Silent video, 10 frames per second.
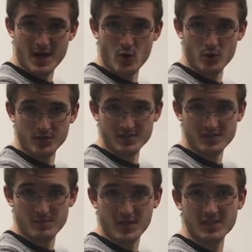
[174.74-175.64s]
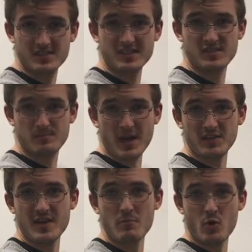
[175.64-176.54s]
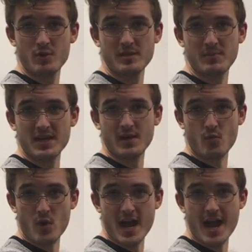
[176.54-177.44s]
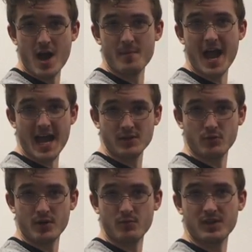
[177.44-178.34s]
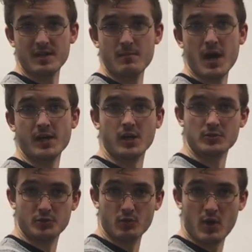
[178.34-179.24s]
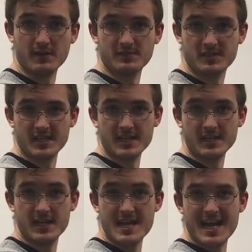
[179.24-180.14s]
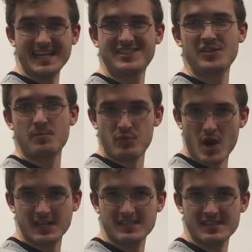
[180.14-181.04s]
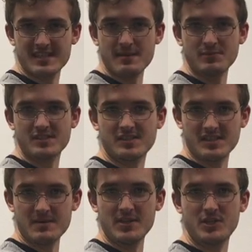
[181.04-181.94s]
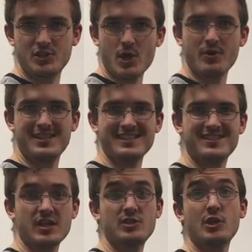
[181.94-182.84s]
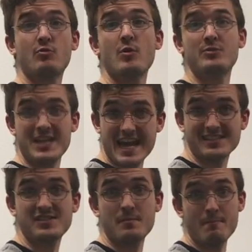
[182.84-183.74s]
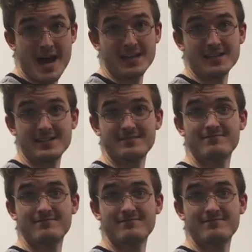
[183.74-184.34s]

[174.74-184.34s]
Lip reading: my audience because despite them already being aware I'm angry within my country wife scene, it surprises them see me show it in such a grotesque manner.